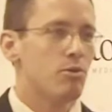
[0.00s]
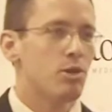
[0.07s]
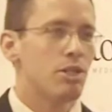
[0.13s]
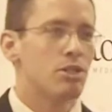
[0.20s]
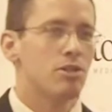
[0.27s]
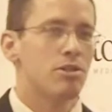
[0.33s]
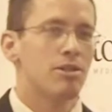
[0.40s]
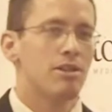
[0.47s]

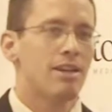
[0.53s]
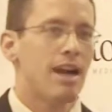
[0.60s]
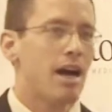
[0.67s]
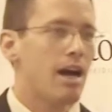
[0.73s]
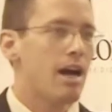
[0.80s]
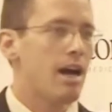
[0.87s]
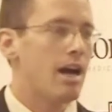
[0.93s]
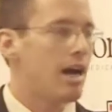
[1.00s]
which
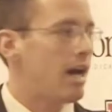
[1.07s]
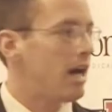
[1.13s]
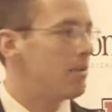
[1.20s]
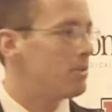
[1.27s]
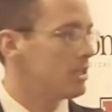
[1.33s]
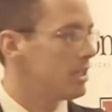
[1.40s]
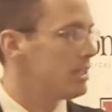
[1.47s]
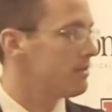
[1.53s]
I
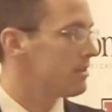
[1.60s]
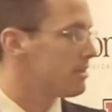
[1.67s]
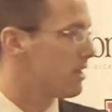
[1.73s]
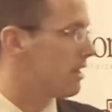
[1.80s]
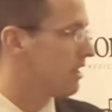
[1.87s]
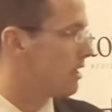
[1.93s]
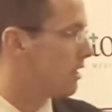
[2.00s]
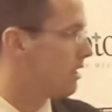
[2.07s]
believe is
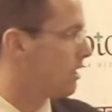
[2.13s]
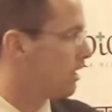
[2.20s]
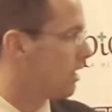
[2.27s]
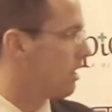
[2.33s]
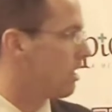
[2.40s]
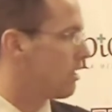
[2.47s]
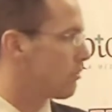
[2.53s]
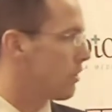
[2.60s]
a
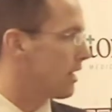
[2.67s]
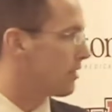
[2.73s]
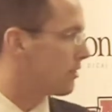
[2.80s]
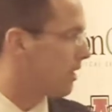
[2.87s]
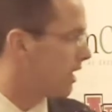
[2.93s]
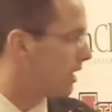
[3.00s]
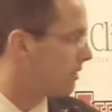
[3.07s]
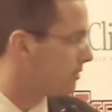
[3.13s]
record
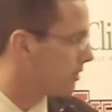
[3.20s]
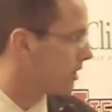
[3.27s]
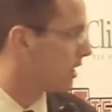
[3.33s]
high for the